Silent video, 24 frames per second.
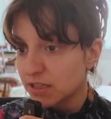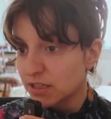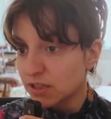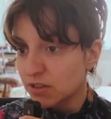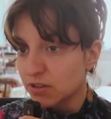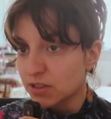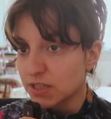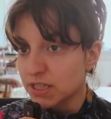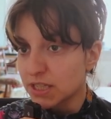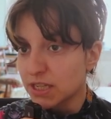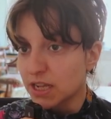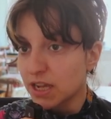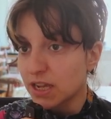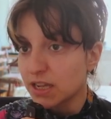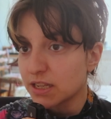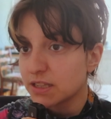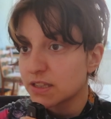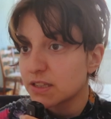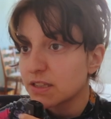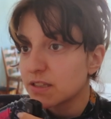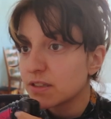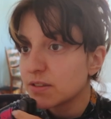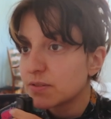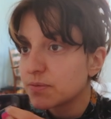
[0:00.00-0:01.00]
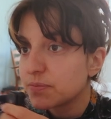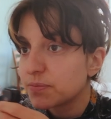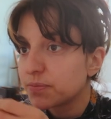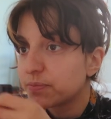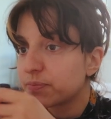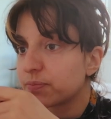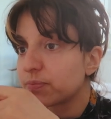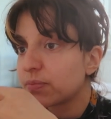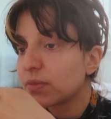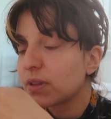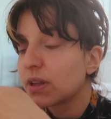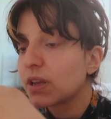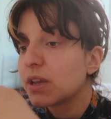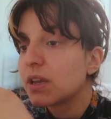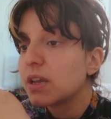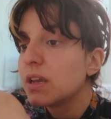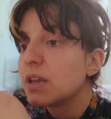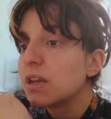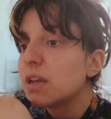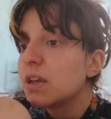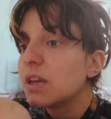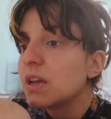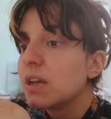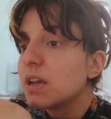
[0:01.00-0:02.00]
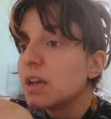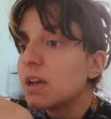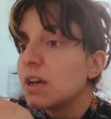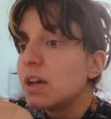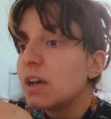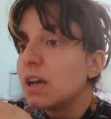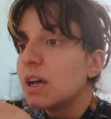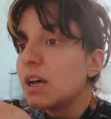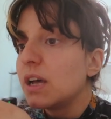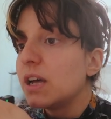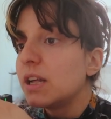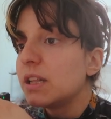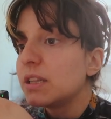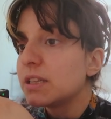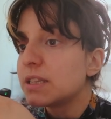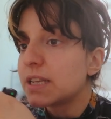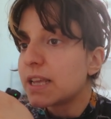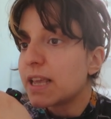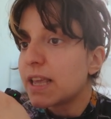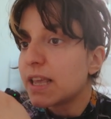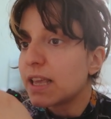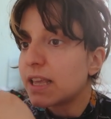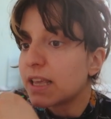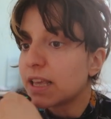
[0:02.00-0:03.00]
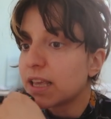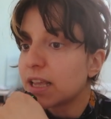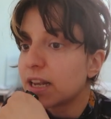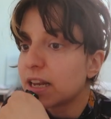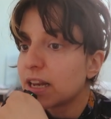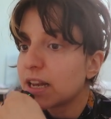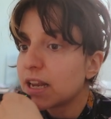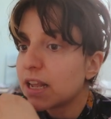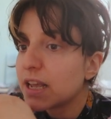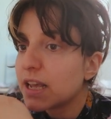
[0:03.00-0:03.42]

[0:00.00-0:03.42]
No, it's nice. I'll take it.